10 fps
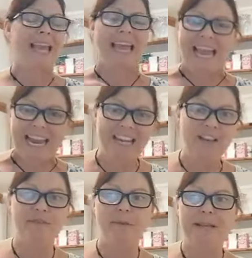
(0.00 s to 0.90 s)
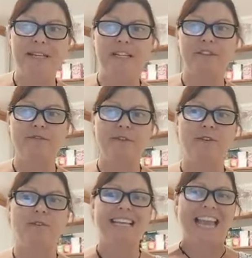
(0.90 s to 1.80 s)
Eating fermented
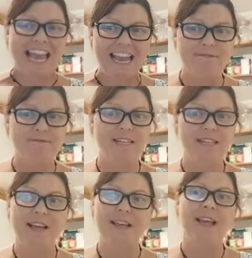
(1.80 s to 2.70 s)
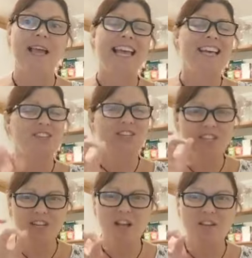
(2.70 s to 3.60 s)
foods every day.
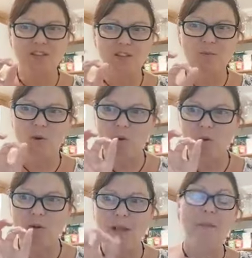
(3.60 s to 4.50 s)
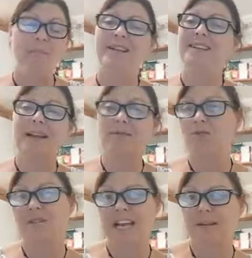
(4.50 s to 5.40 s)
Start small, build up to a
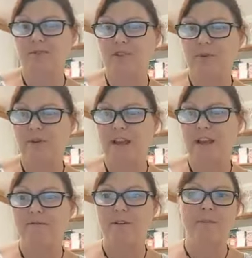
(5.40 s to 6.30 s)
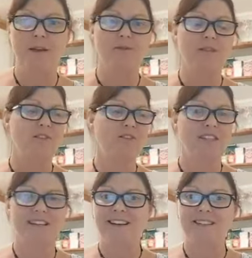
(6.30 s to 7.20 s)
tablespoon at every meal. So,
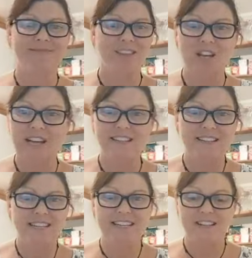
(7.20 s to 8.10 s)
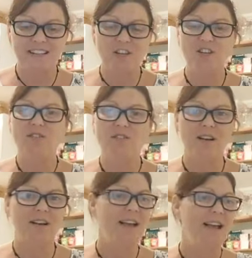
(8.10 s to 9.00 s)
you know, as I said, your
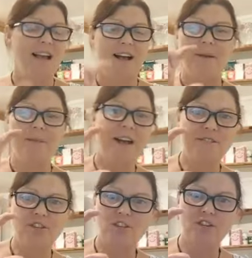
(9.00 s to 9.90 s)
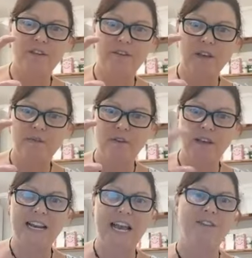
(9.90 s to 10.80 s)
yogurt, um, I have a shot of
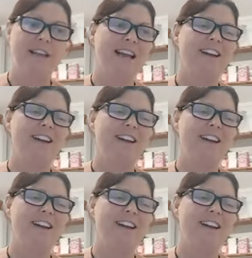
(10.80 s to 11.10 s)
kefir now and again.